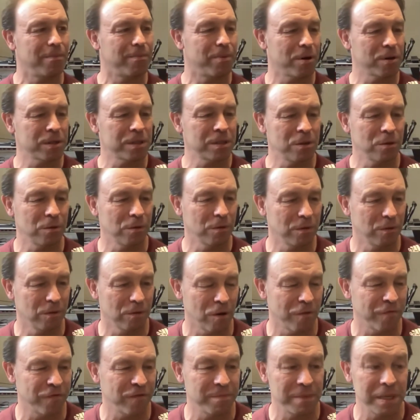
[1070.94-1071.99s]
person who
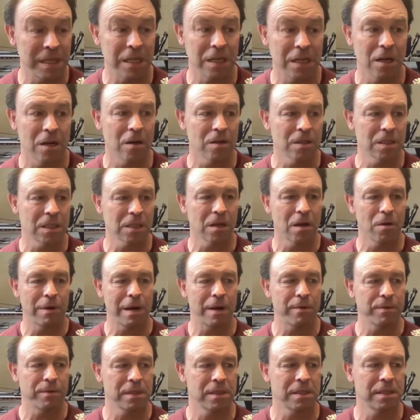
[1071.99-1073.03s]
learned from me years ago when
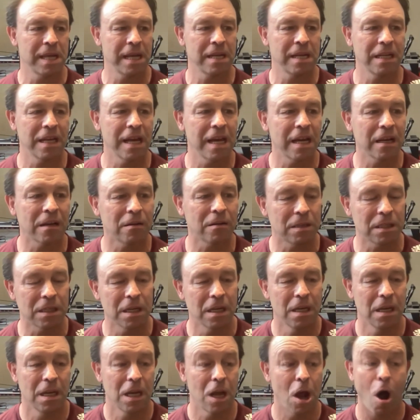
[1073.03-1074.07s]
I was in San Diego, and
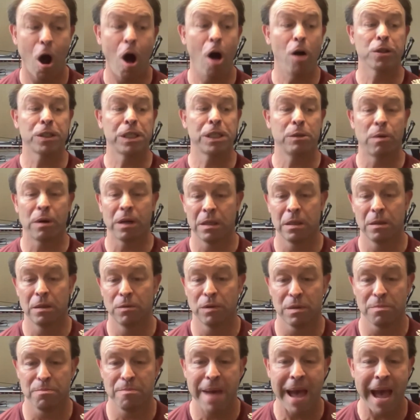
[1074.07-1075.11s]
all she wanted to do
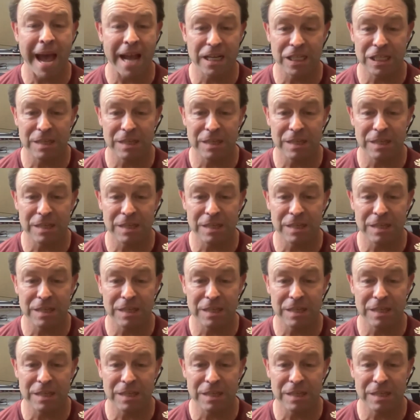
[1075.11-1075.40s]
with mat.